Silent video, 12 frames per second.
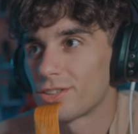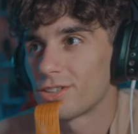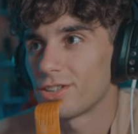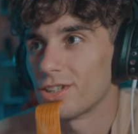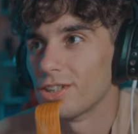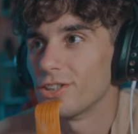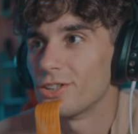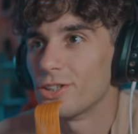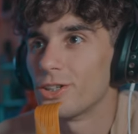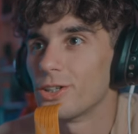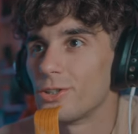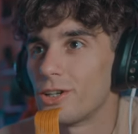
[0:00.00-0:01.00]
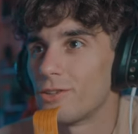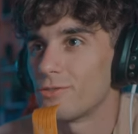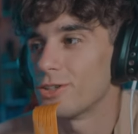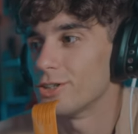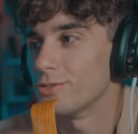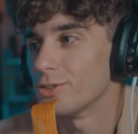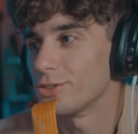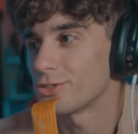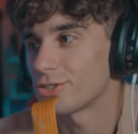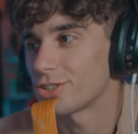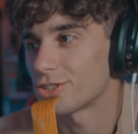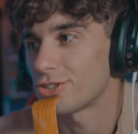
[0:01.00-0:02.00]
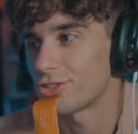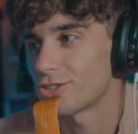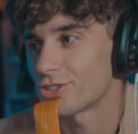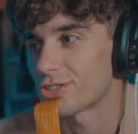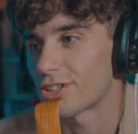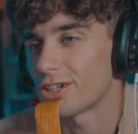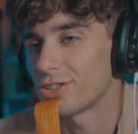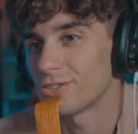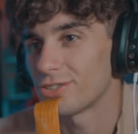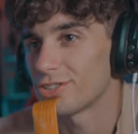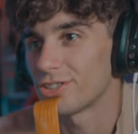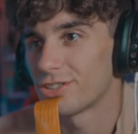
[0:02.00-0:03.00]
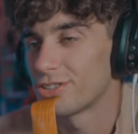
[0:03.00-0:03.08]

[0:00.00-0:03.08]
Yeah, they're literally right in front of her, and like she's just out of it.